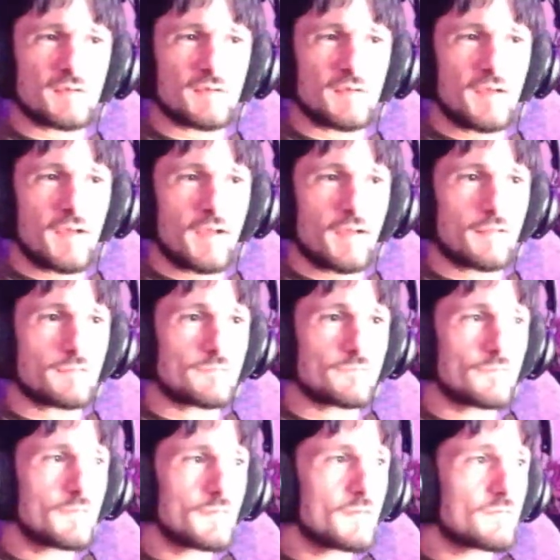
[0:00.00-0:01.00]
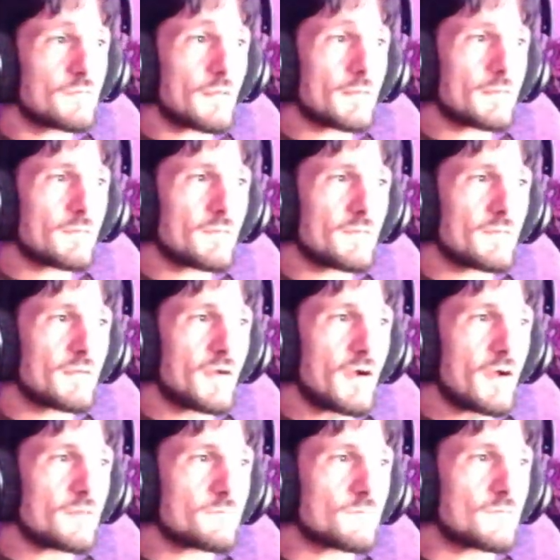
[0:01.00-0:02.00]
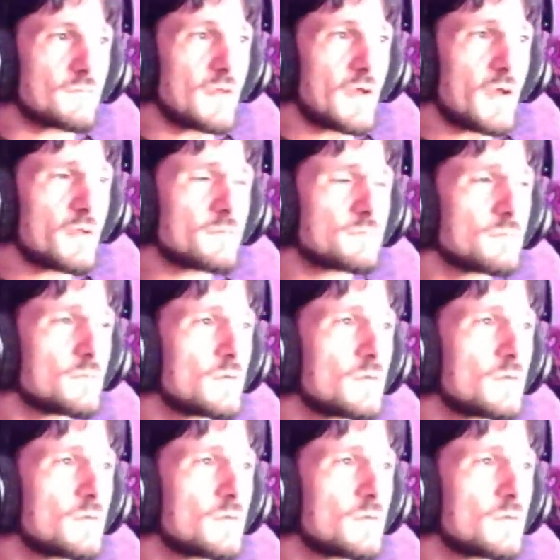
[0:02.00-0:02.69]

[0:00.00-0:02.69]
and technically the God of the Dead,